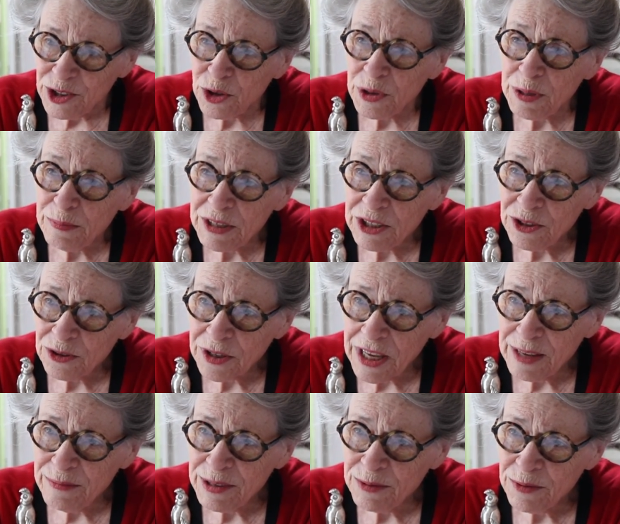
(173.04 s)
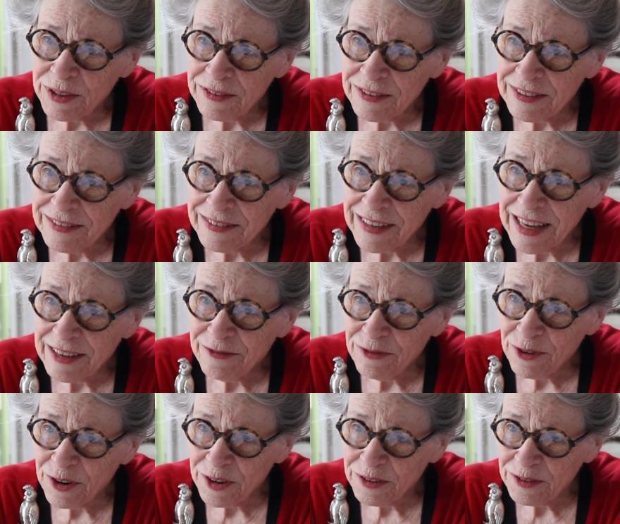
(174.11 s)
Joni Mitchell came in once and sang
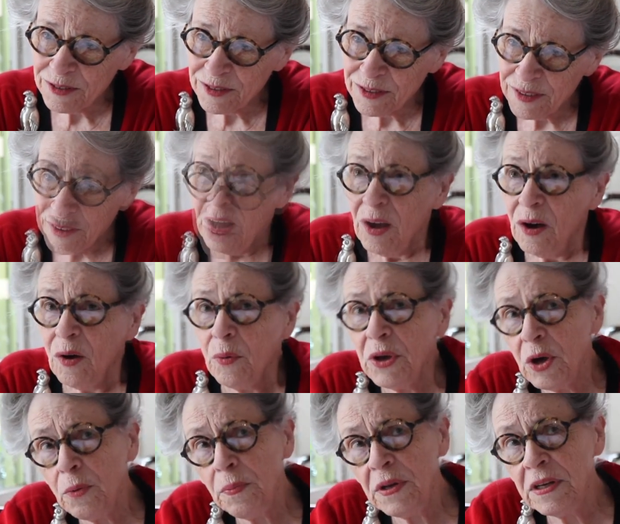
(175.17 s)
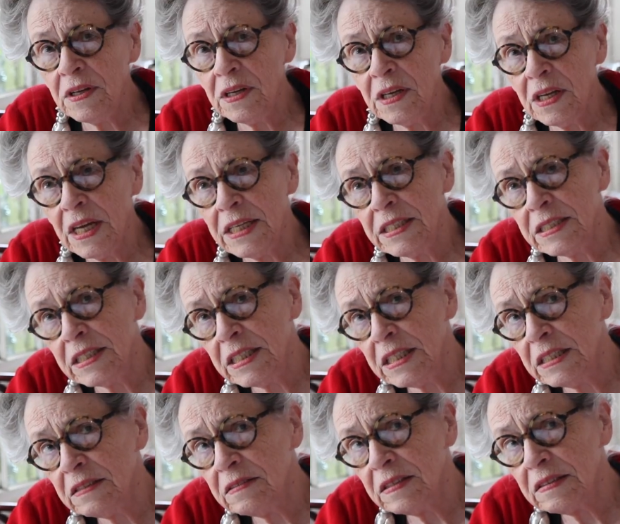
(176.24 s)
for us. We opened it in
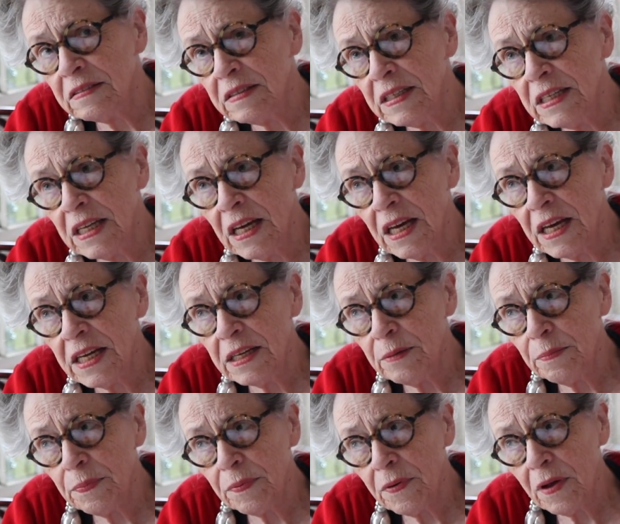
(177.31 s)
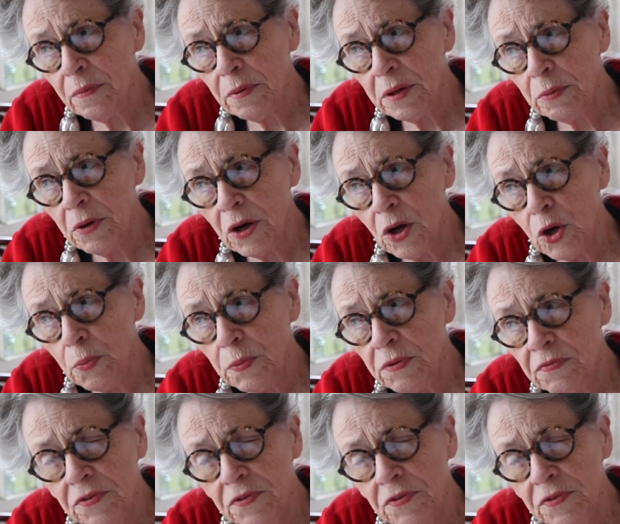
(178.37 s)
1969 and probably were open